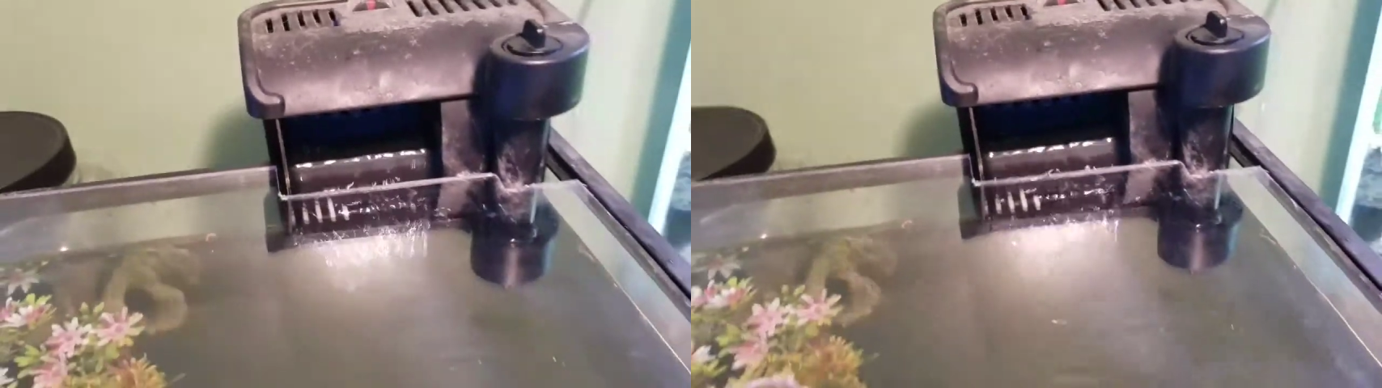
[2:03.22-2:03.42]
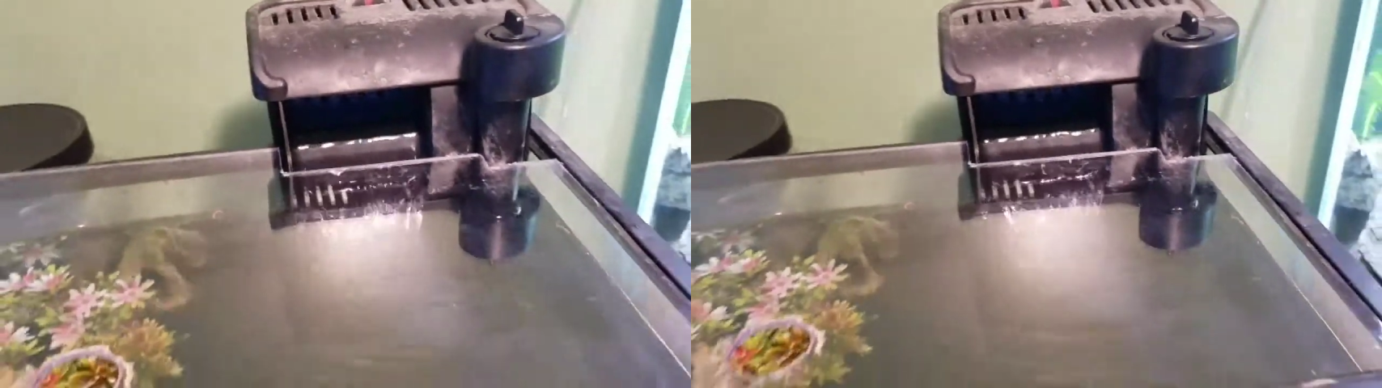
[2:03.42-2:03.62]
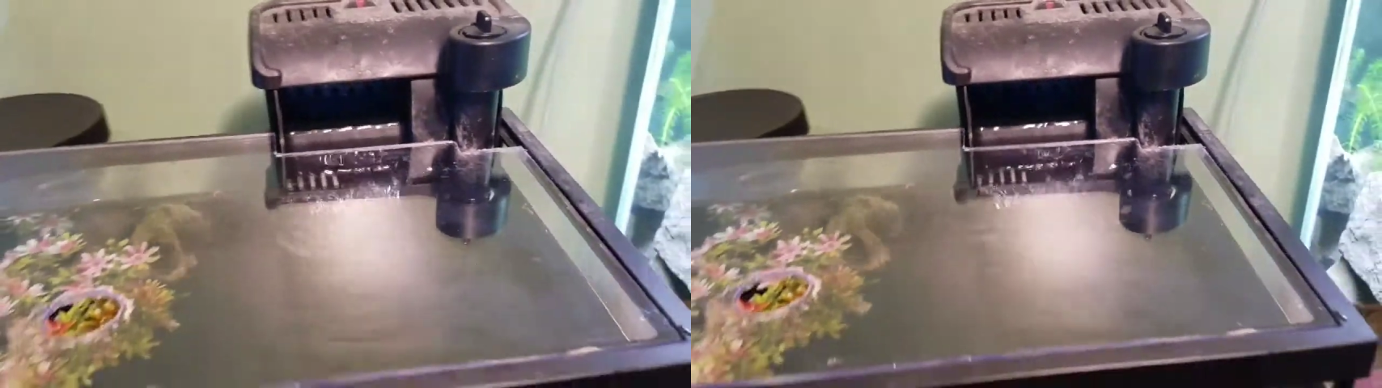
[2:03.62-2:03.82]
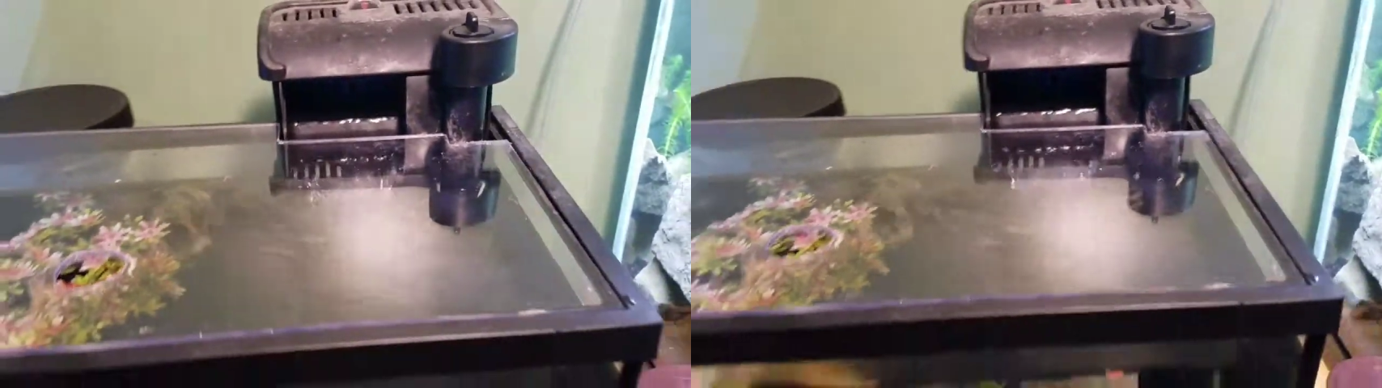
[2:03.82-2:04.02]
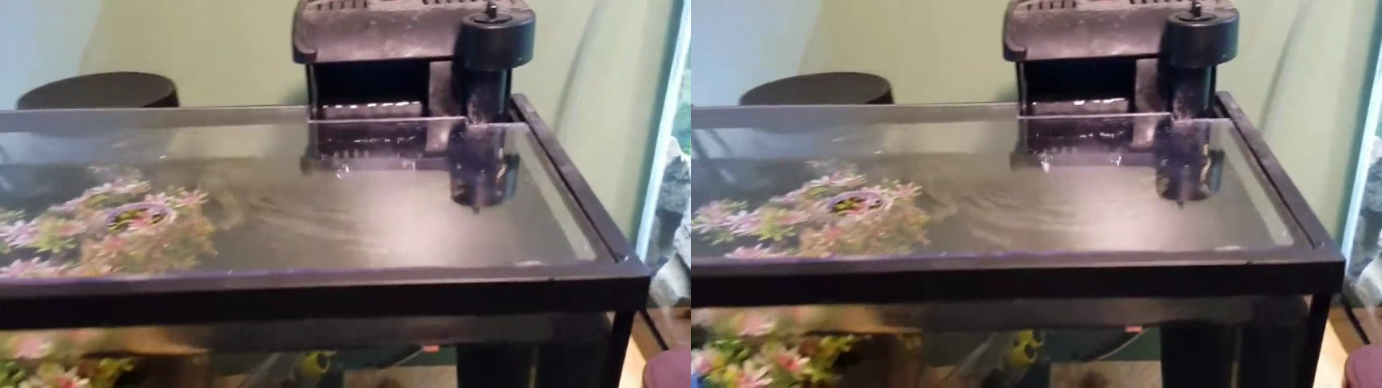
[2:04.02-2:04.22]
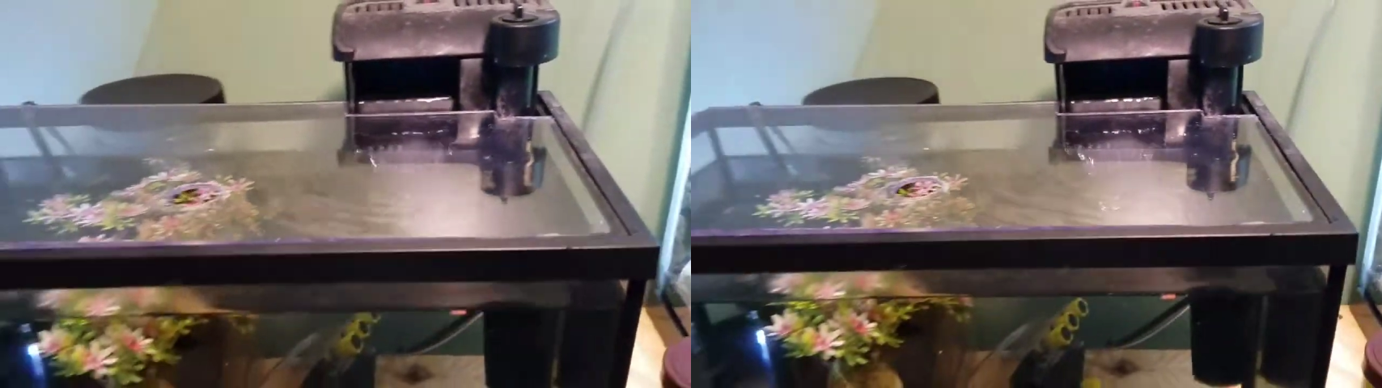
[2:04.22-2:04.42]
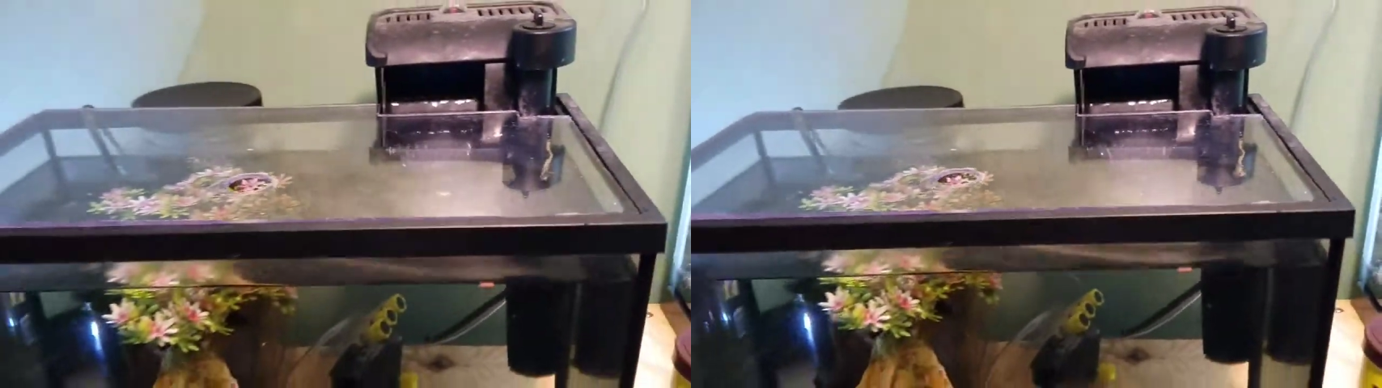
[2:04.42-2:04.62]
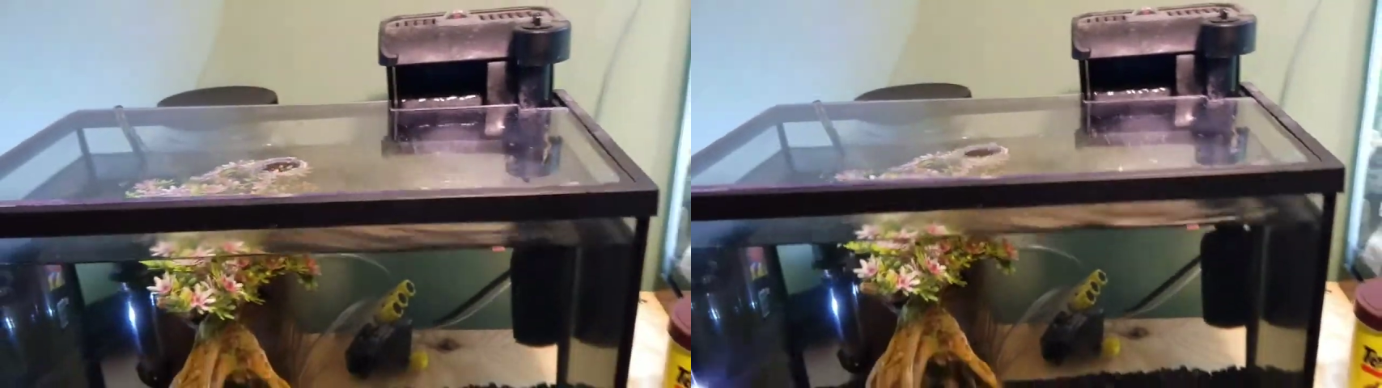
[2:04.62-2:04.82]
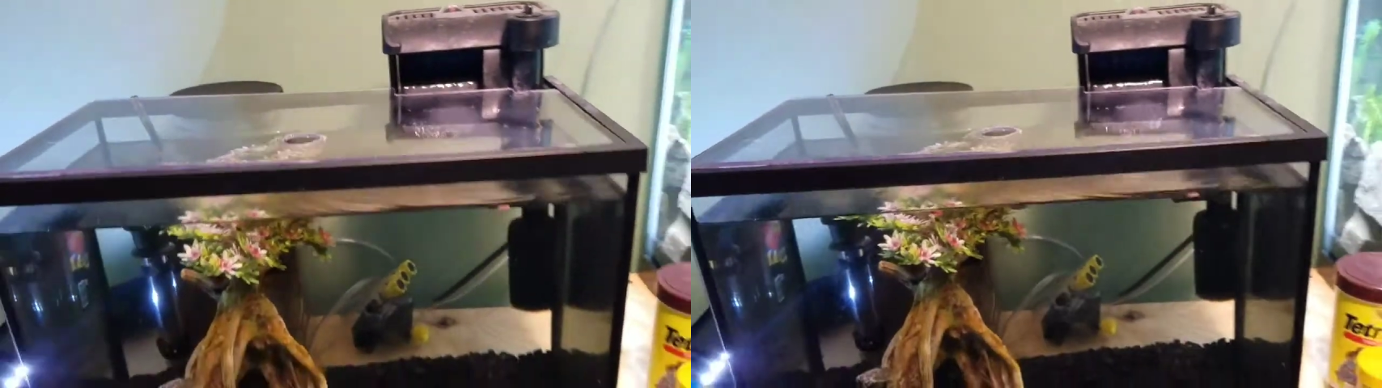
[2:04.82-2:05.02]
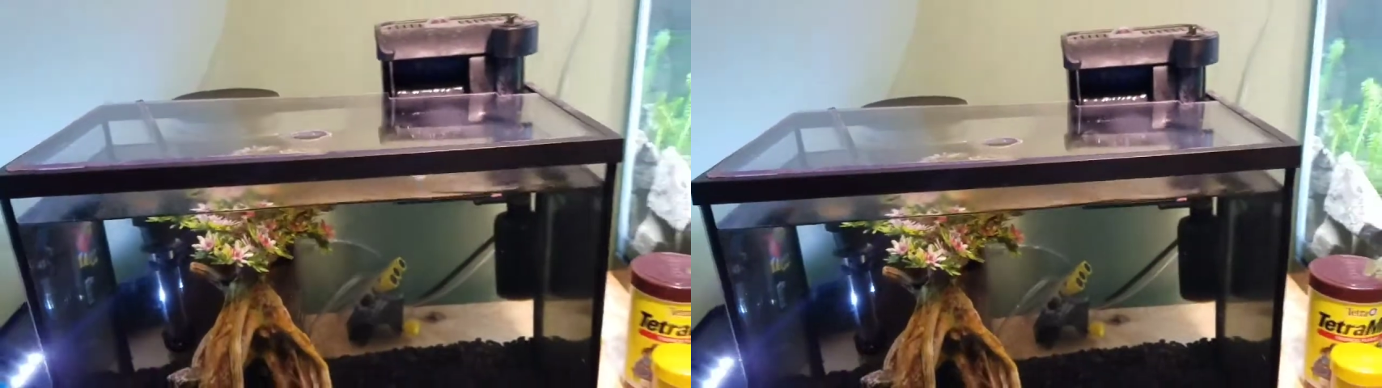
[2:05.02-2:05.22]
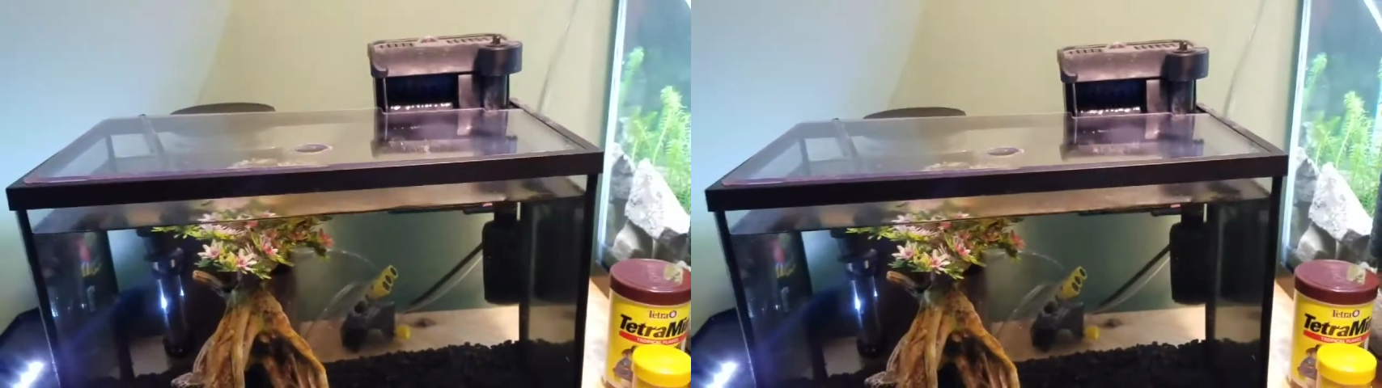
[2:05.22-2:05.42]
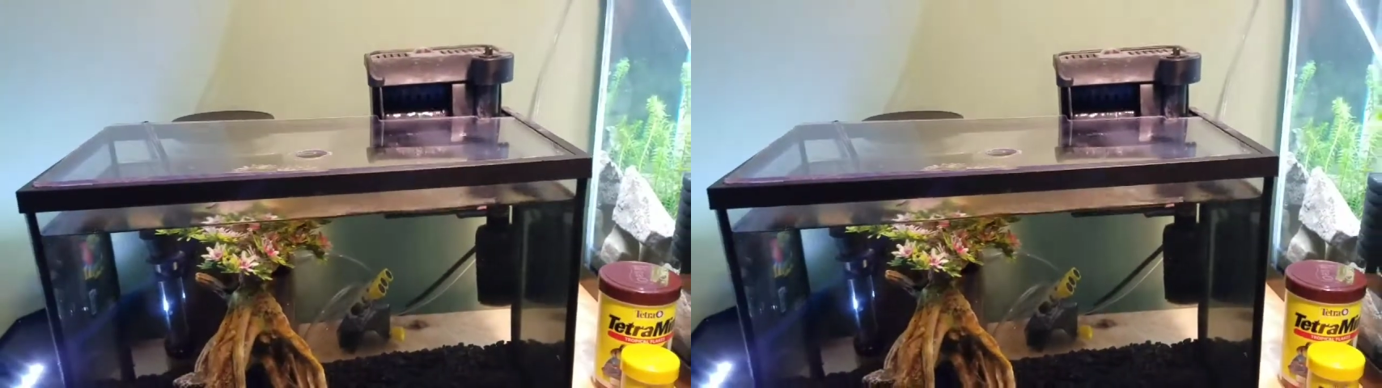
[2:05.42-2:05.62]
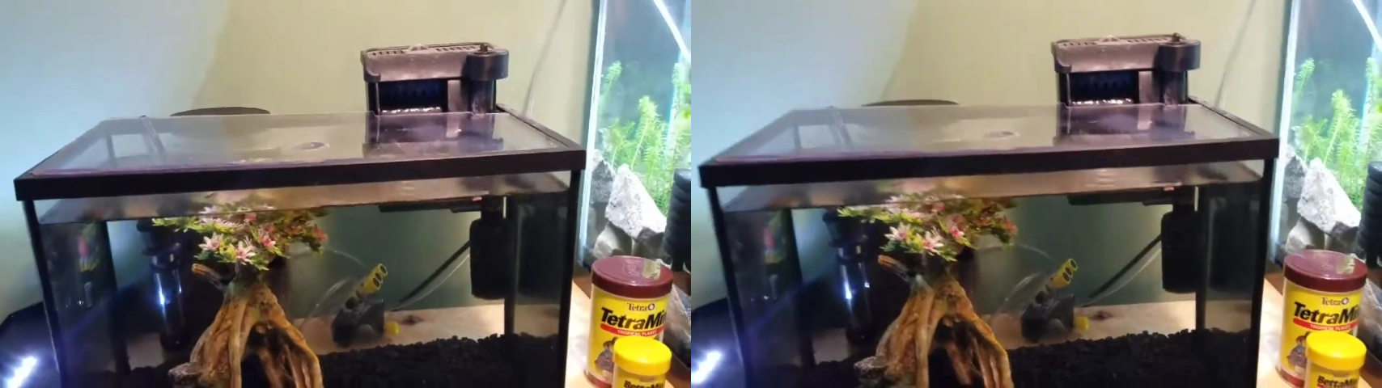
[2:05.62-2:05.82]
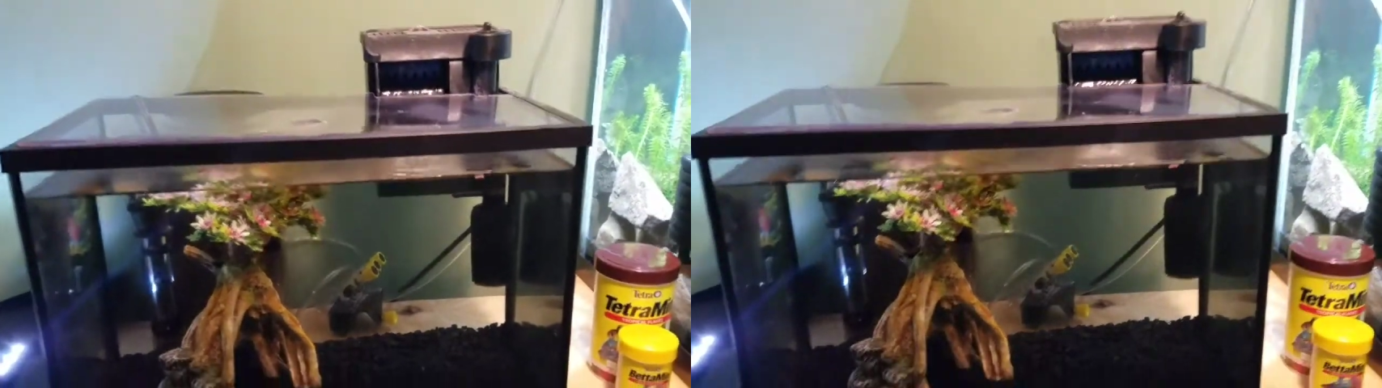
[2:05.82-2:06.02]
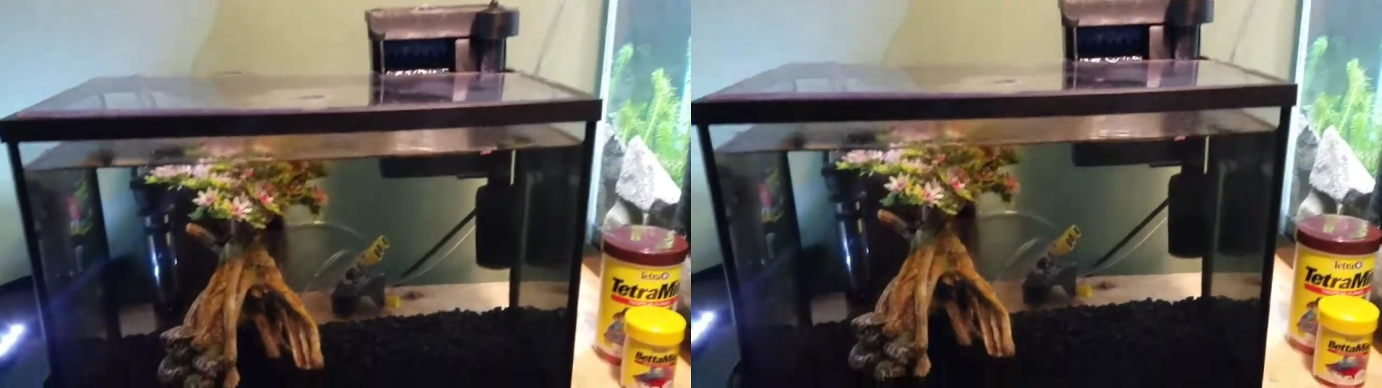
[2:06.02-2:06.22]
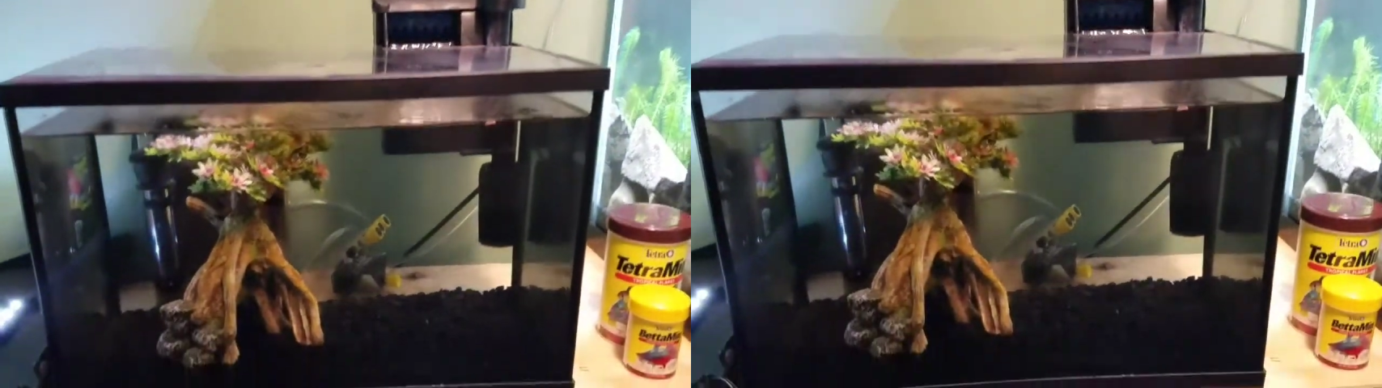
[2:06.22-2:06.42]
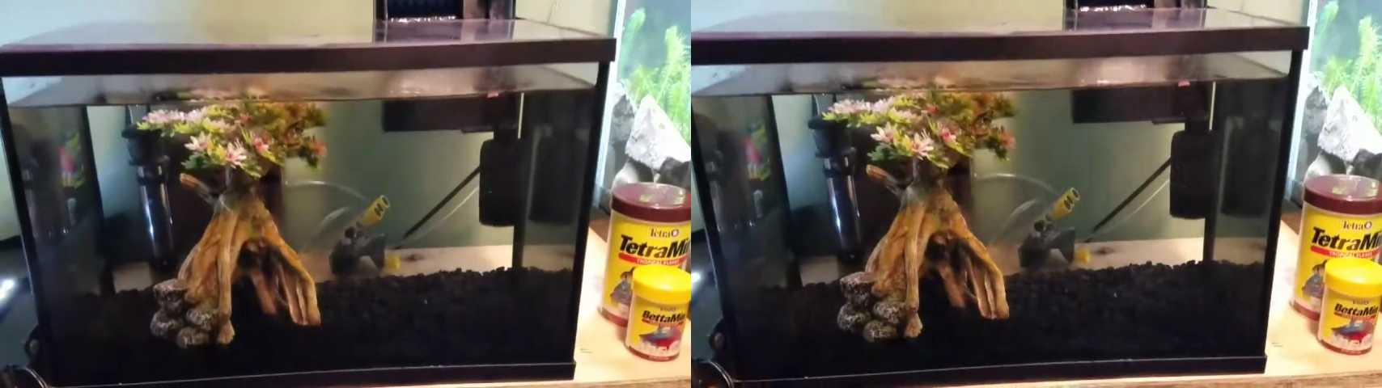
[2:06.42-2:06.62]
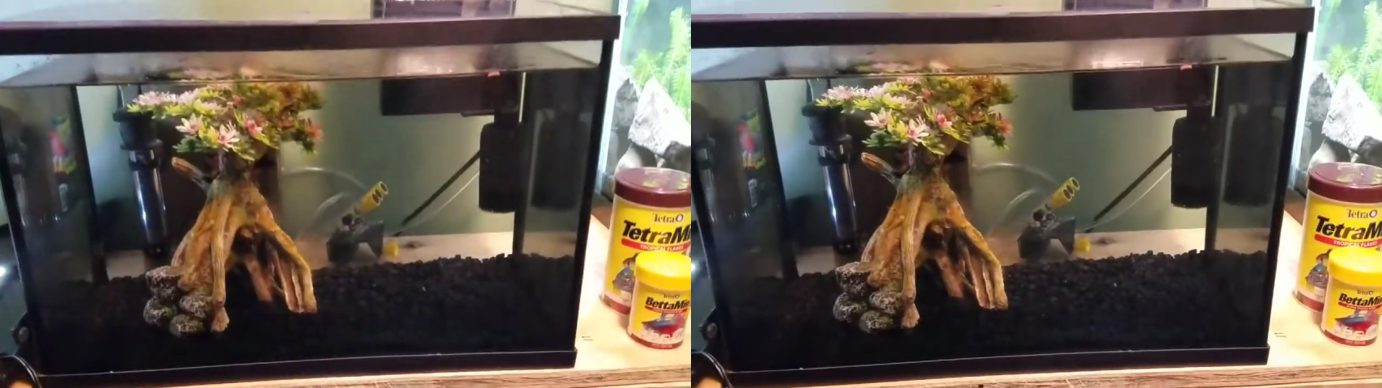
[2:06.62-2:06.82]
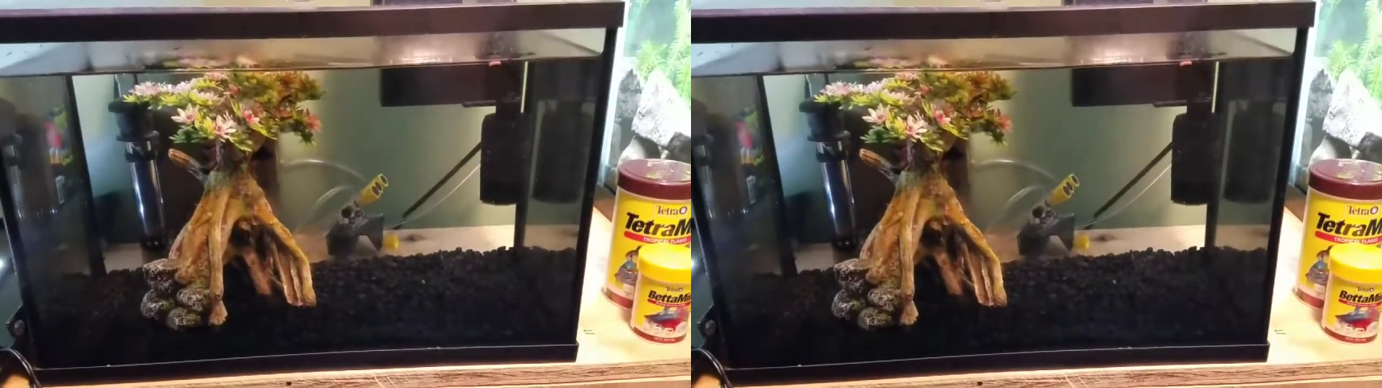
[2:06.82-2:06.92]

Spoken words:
(no speaker visible)